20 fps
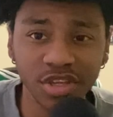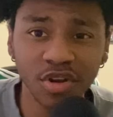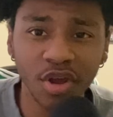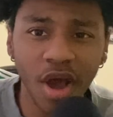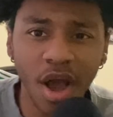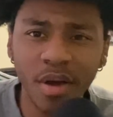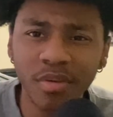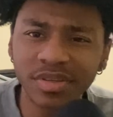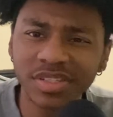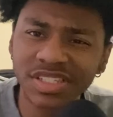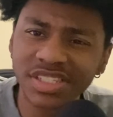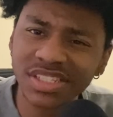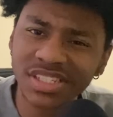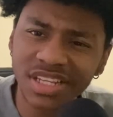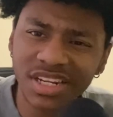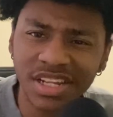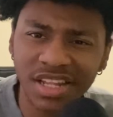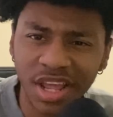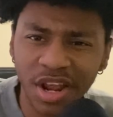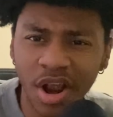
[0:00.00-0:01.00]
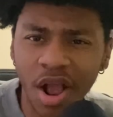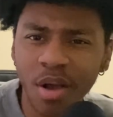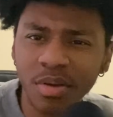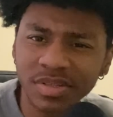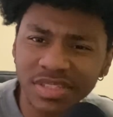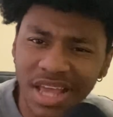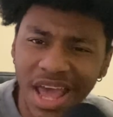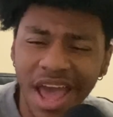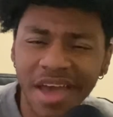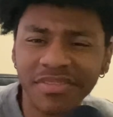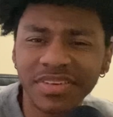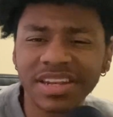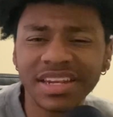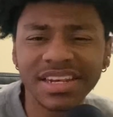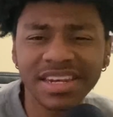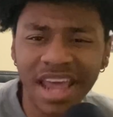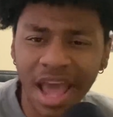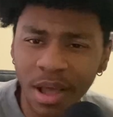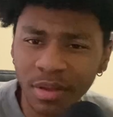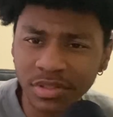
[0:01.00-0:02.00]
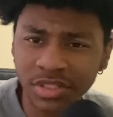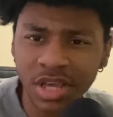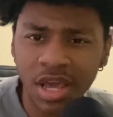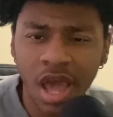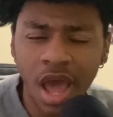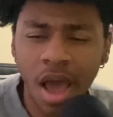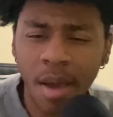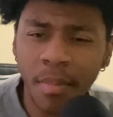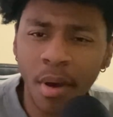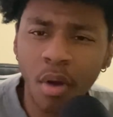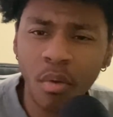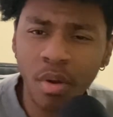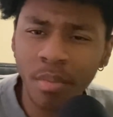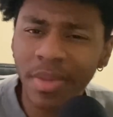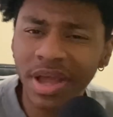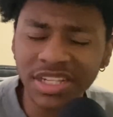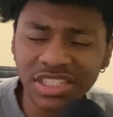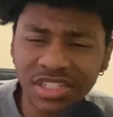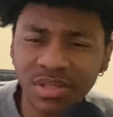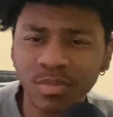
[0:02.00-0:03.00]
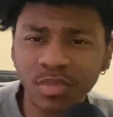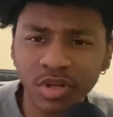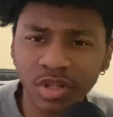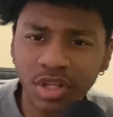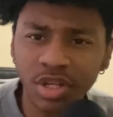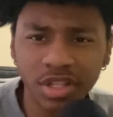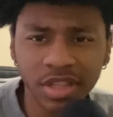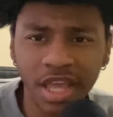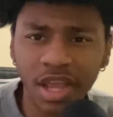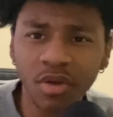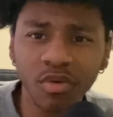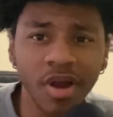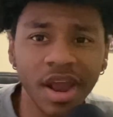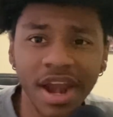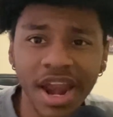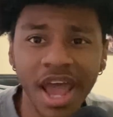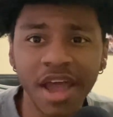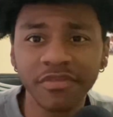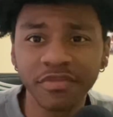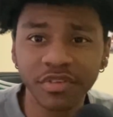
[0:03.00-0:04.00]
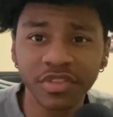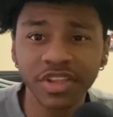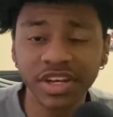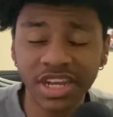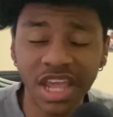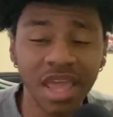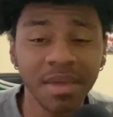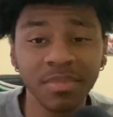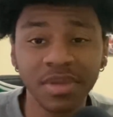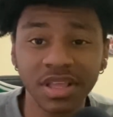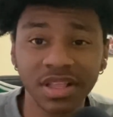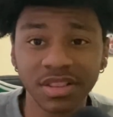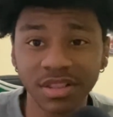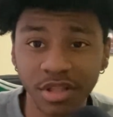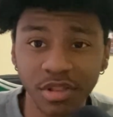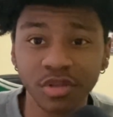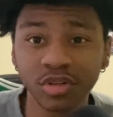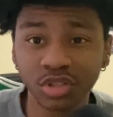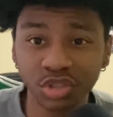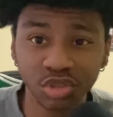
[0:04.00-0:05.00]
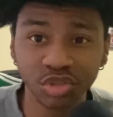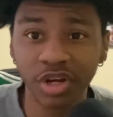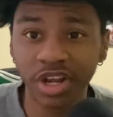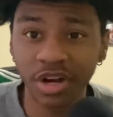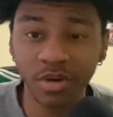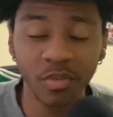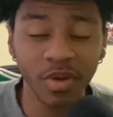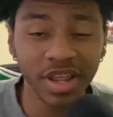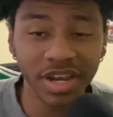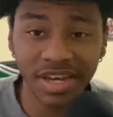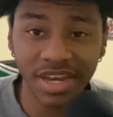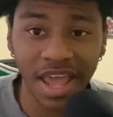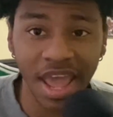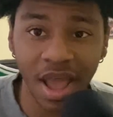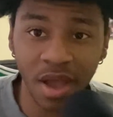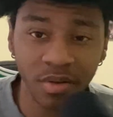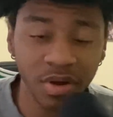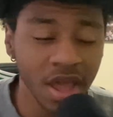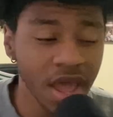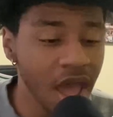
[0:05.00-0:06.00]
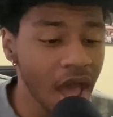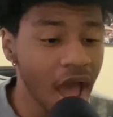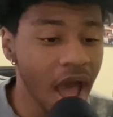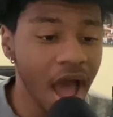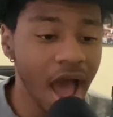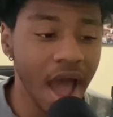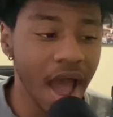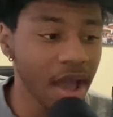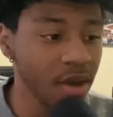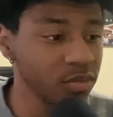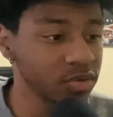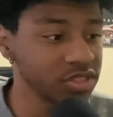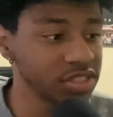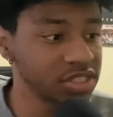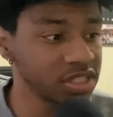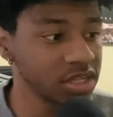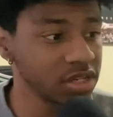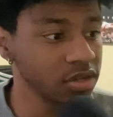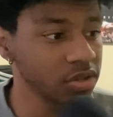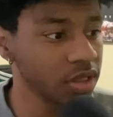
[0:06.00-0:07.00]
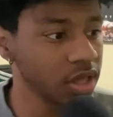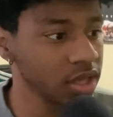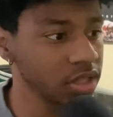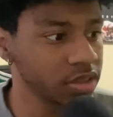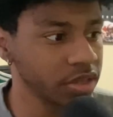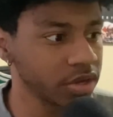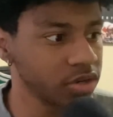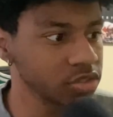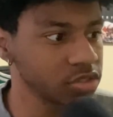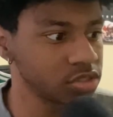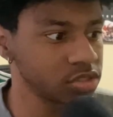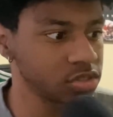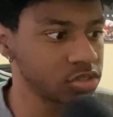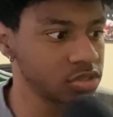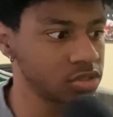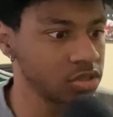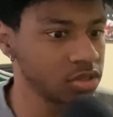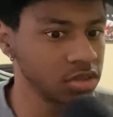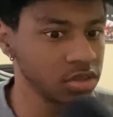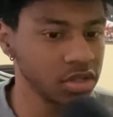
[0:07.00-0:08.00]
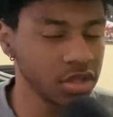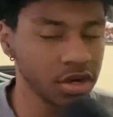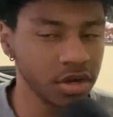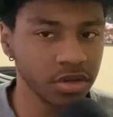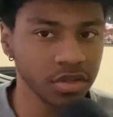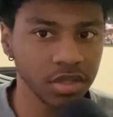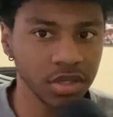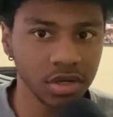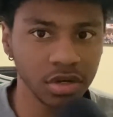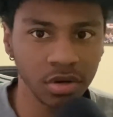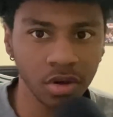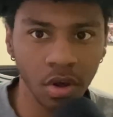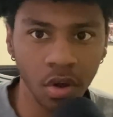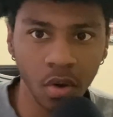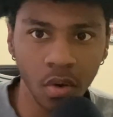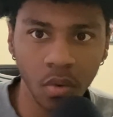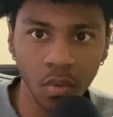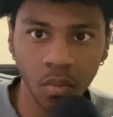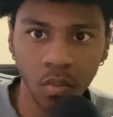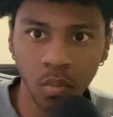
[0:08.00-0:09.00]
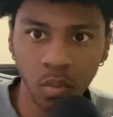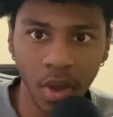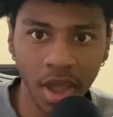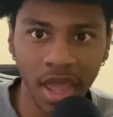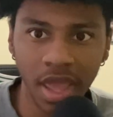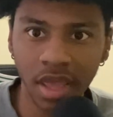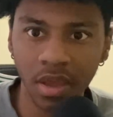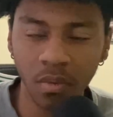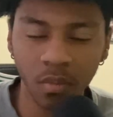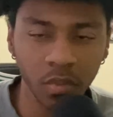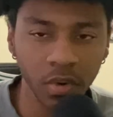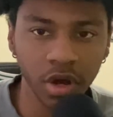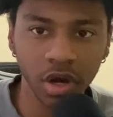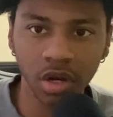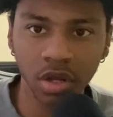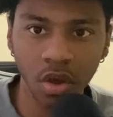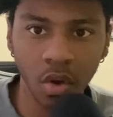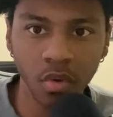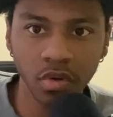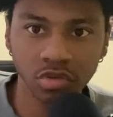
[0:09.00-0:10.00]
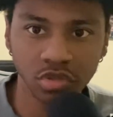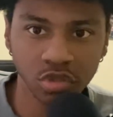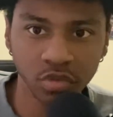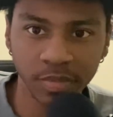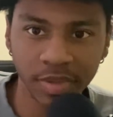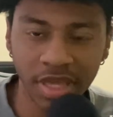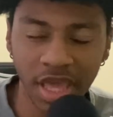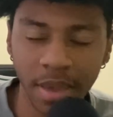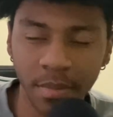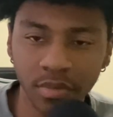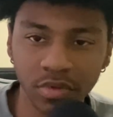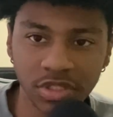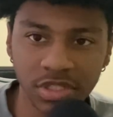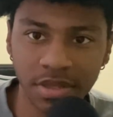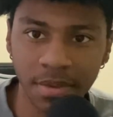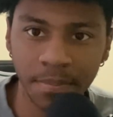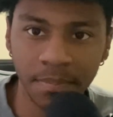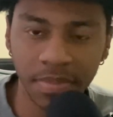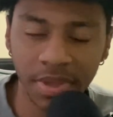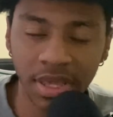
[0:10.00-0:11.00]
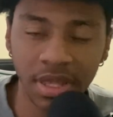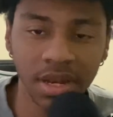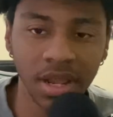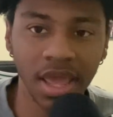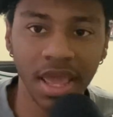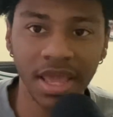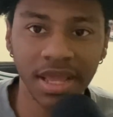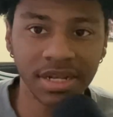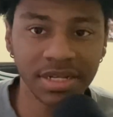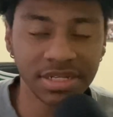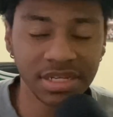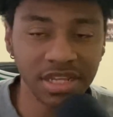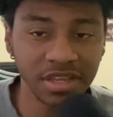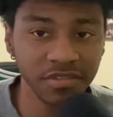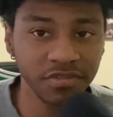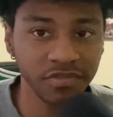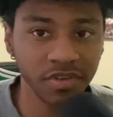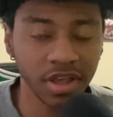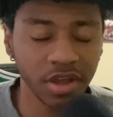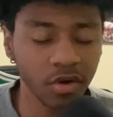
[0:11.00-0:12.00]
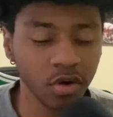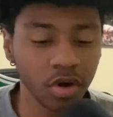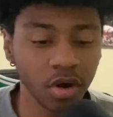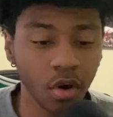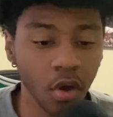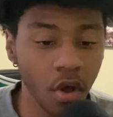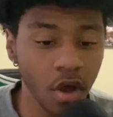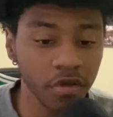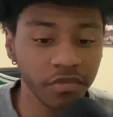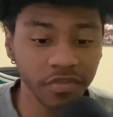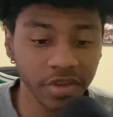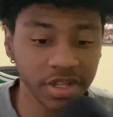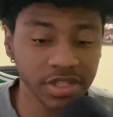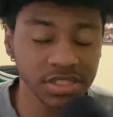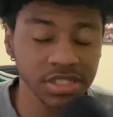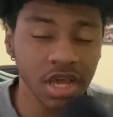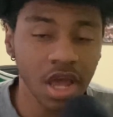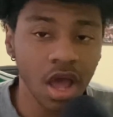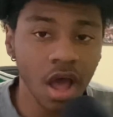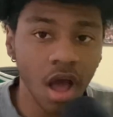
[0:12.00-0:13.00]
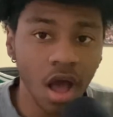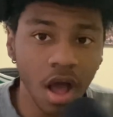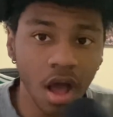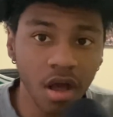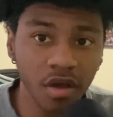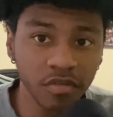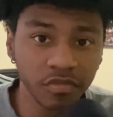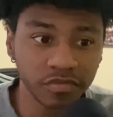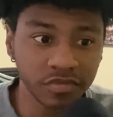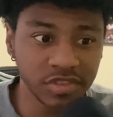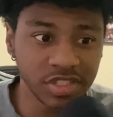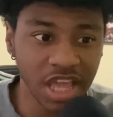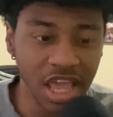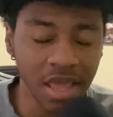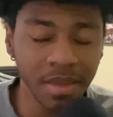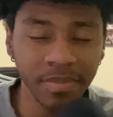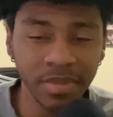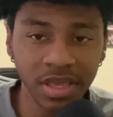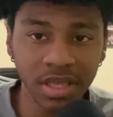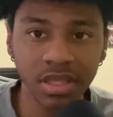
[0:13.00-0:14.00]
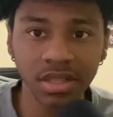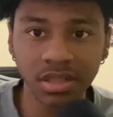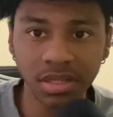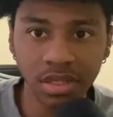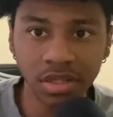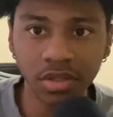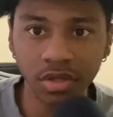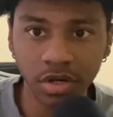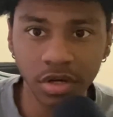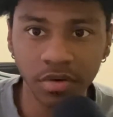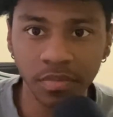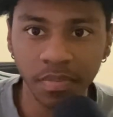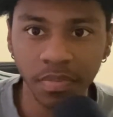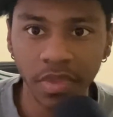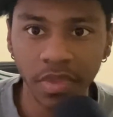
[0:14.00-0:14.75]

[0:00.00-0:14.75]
You know, I was sitting there, I was having doubts about what my team would look like right after the Damian Lillard trade went down. I was sitting there like, there's literally no way we're going to be able to beat a defense or an offense of Damian Lillard